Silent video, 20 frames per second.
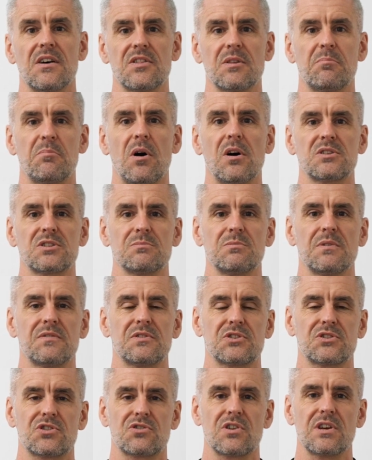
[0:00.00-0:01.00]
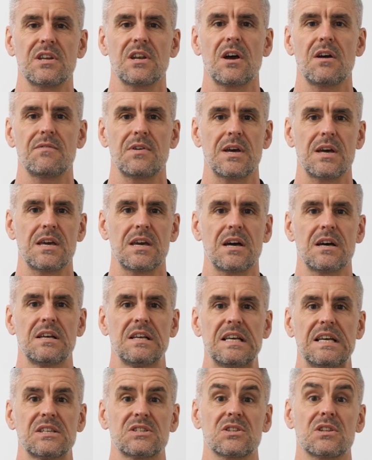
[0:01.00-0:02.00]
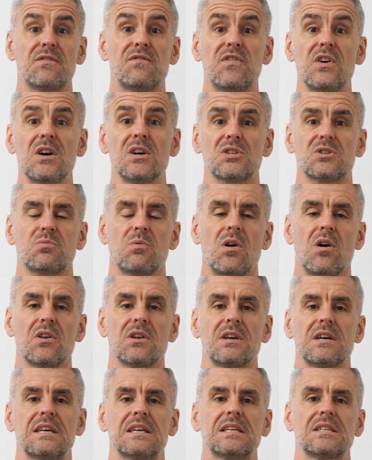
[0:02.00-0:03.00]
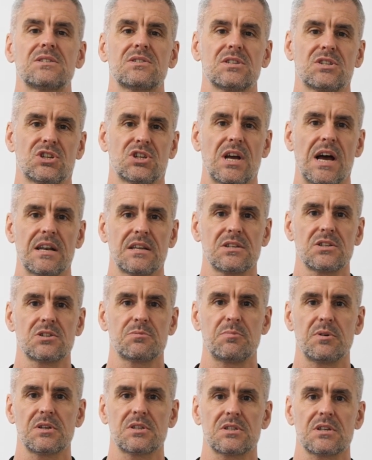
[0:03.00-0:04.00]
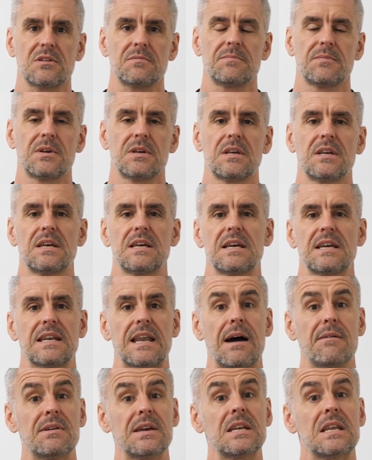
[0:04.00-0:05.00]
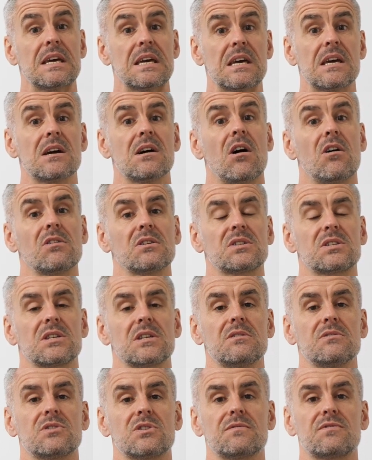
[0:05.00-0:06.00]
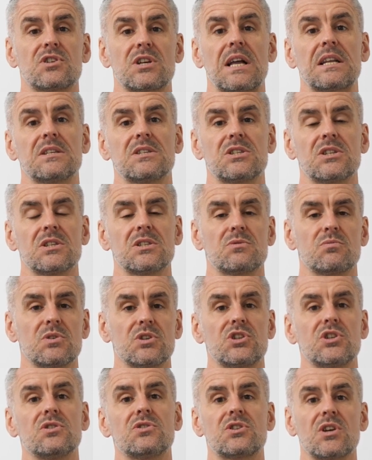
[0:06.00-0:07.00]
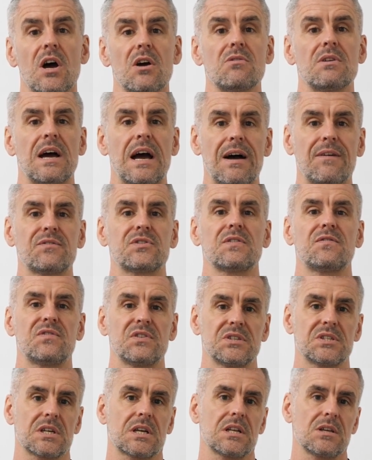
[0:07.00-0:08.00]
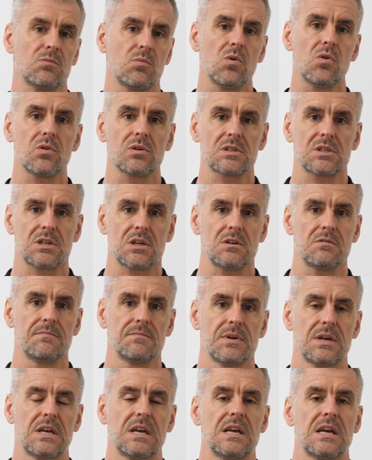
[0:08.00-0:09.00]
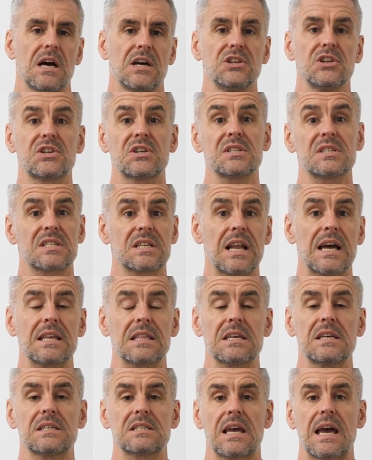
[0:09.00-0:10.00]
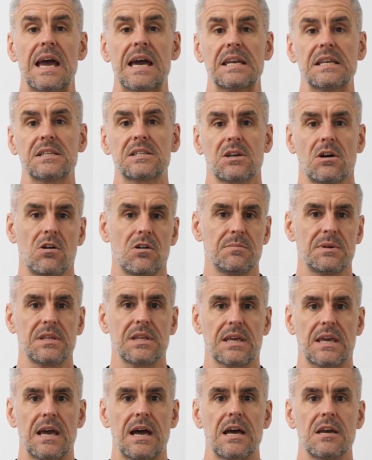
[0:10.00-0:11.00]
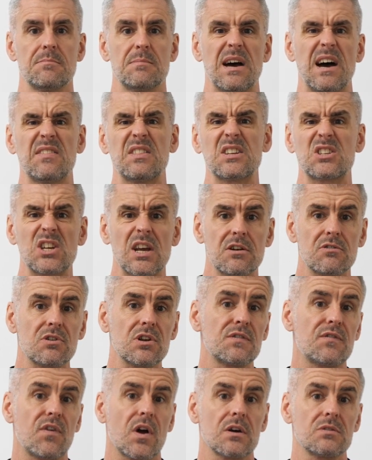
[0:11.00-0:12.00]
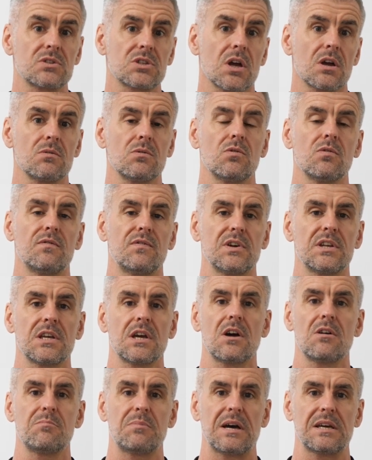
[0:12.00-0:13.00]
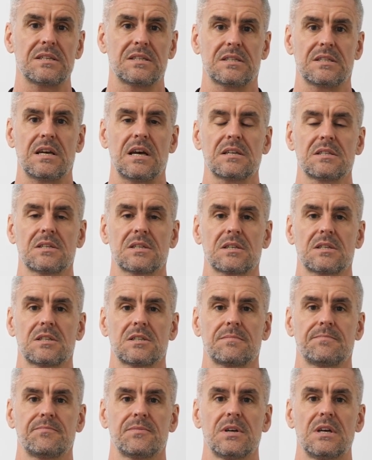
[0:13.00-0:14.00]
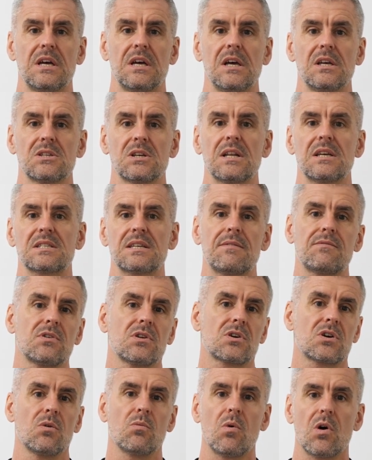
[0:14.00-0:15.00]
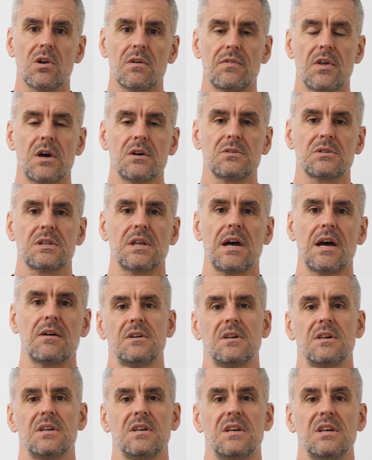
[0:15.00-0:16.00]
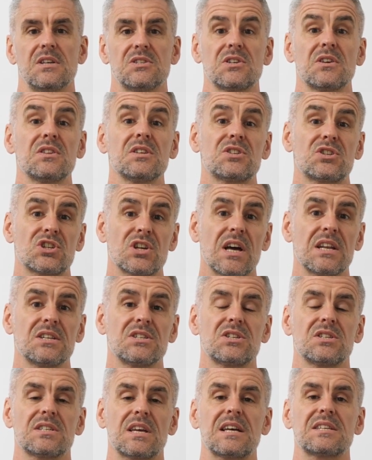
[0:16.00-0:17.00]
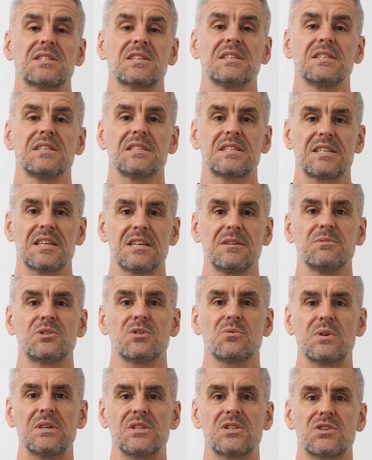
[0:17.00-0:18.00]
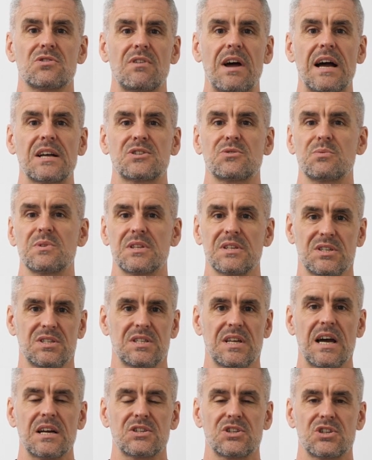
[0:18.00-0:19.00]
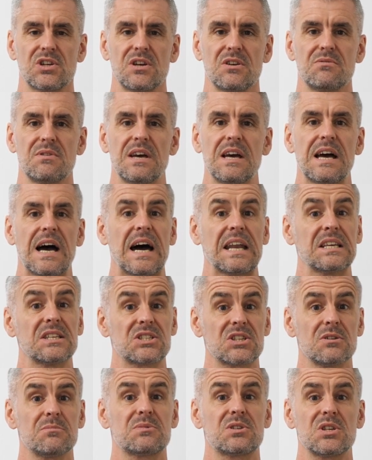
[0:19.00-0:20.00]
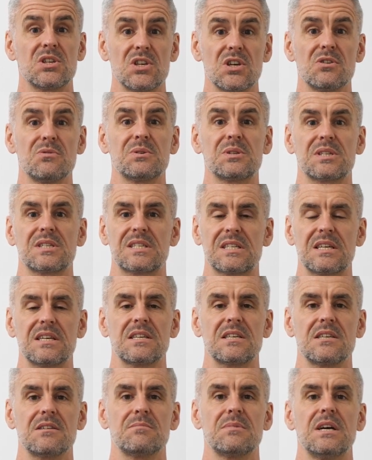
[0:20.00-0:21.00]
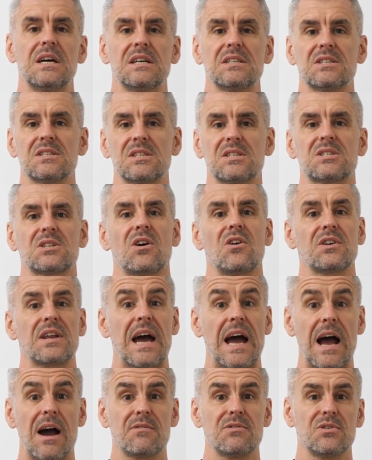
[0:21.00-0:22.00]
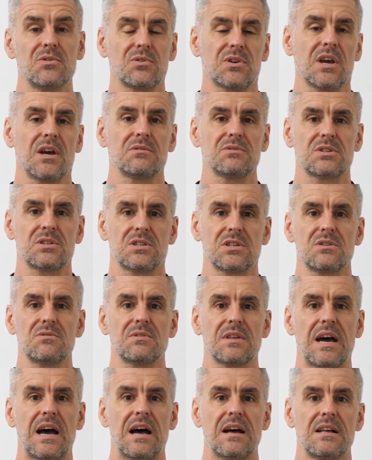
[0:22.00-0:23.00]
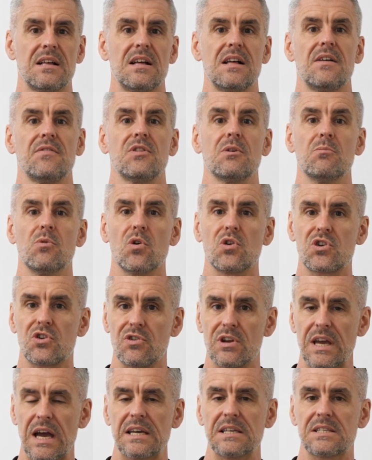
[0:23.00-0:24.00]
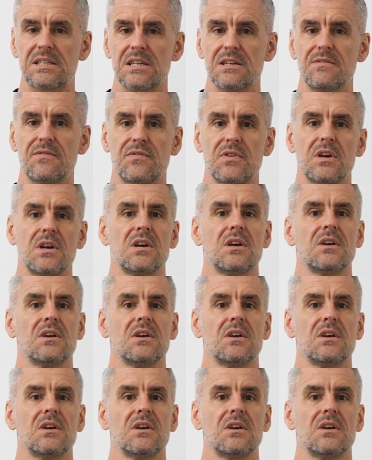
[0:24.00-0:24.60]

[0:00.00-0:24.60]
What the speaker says: at the bottom of the screen over here. So the first one is the challenge button. Now in here are a series of challenges which you don't have to physically walk to. And you can select these at any time in the game, and they're generally photo or video based tasks. So let's have a look at one of those now. So this challenge is asking the team to interact with a statue, and it's up to you as a team to decide how you're going to do that. The more creative,